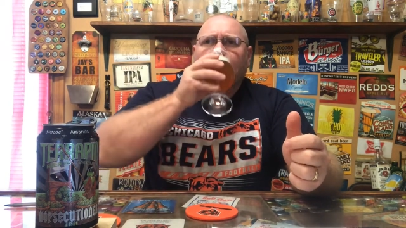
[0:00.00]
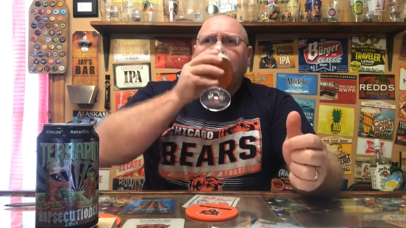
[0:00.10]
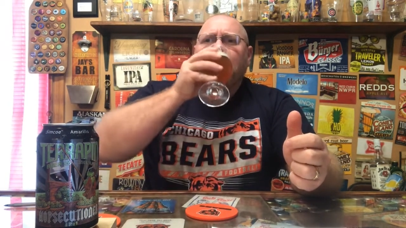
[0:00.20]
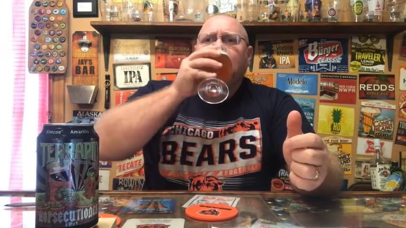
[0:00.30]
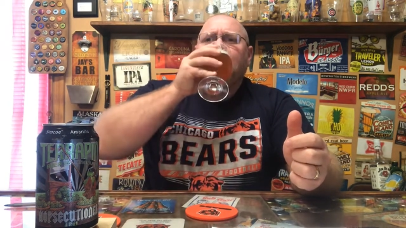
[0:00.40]

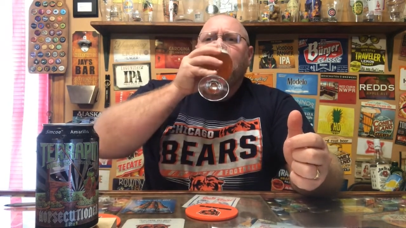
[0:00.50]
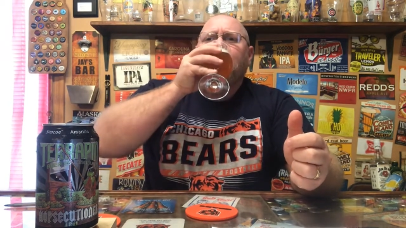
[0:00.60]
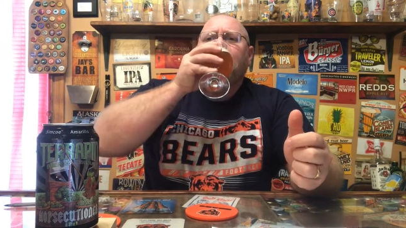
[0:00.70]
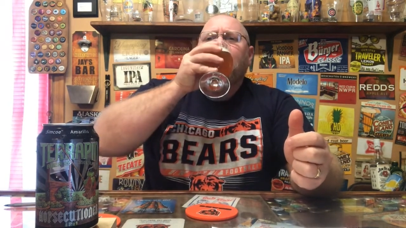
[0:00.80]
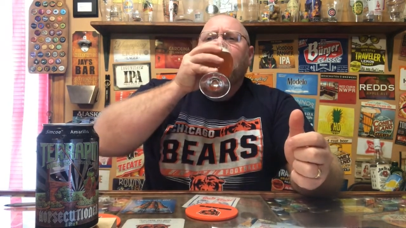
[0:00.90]

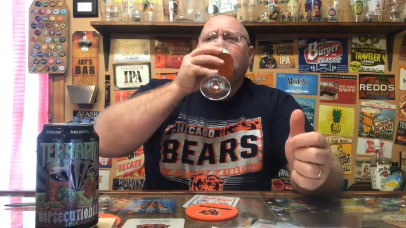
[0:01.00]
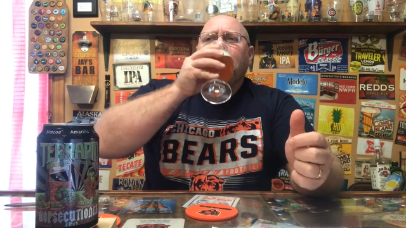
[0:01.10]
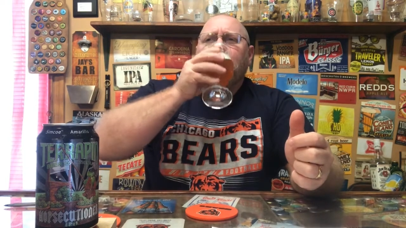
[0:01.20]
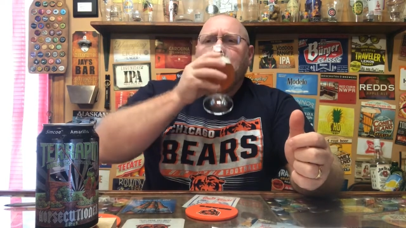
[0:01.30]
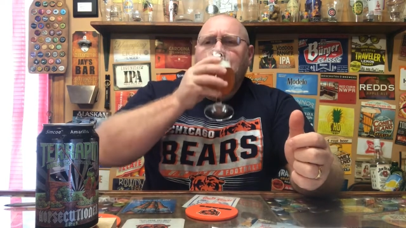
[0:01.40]

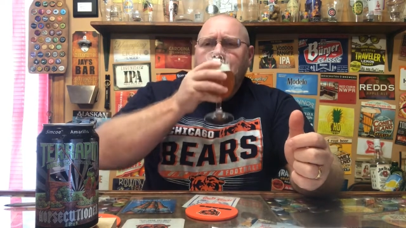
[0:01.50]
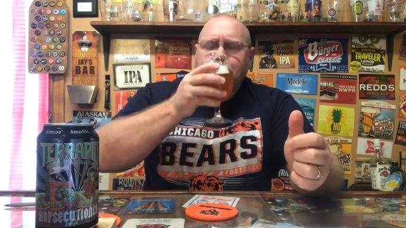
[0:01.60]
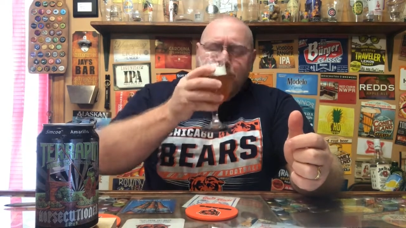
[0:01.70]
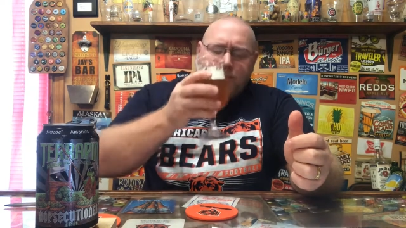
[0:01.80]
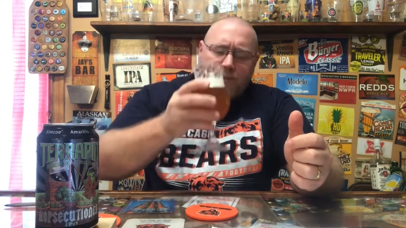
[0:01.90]

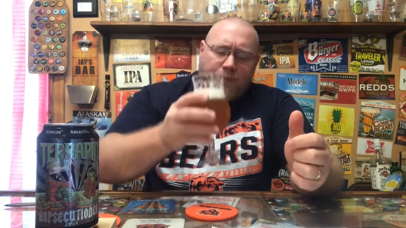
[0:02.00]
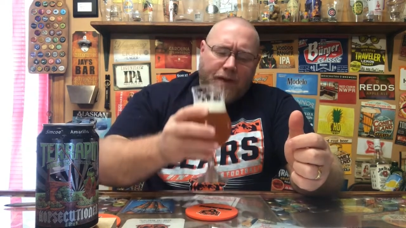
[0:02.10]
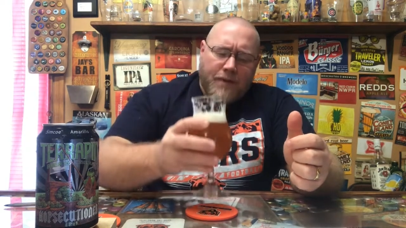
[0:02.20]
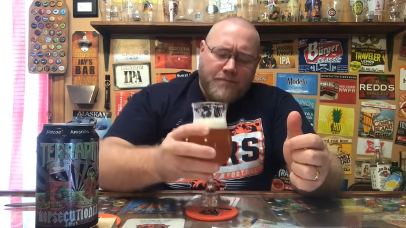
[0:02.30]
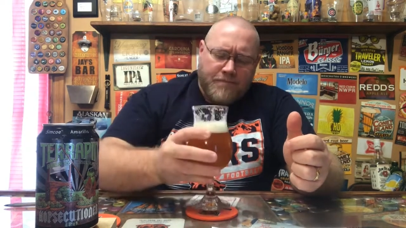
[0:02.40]

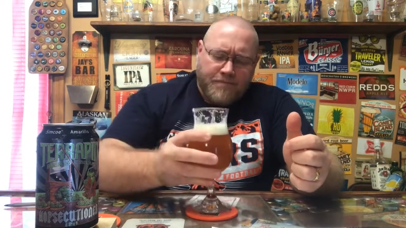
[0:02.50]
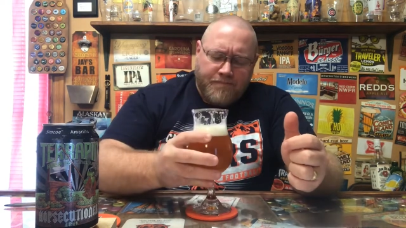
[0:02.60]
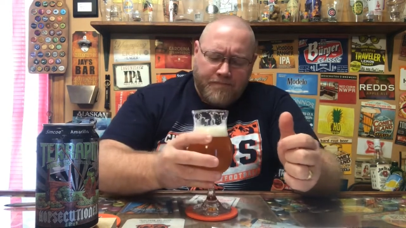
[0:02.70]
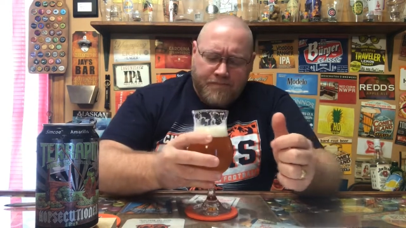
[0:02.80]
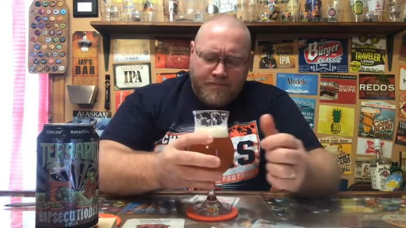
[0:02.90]

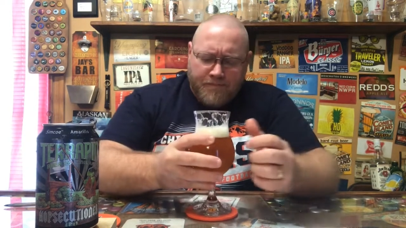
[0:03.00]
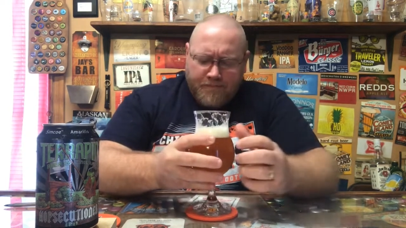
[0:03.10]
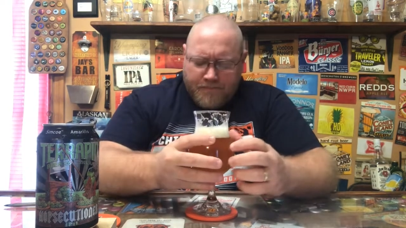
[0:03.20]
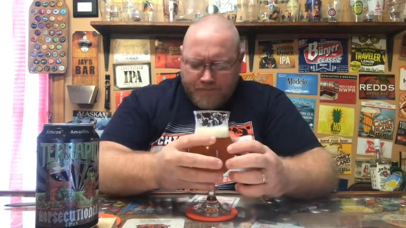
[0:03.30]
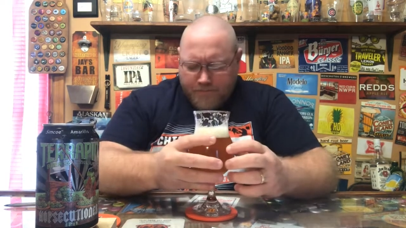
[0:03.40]

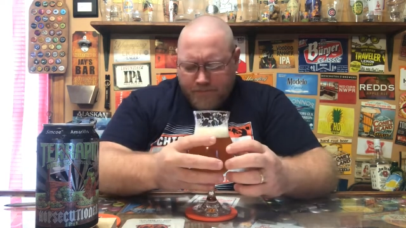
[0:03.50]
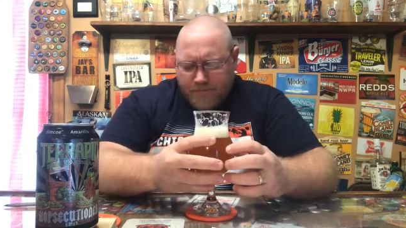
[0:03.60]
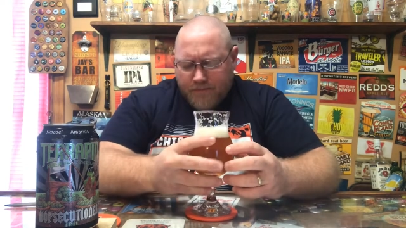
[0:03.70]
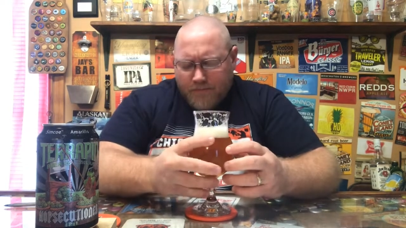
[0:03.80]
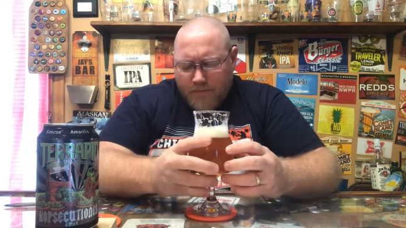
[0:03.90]

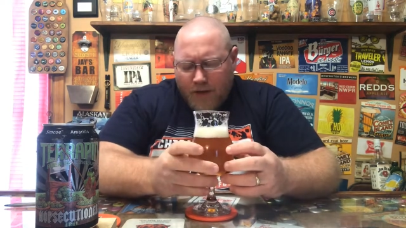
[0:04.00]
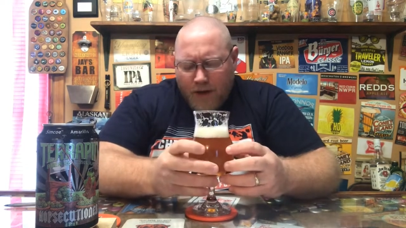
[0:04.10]
Nobody speaks.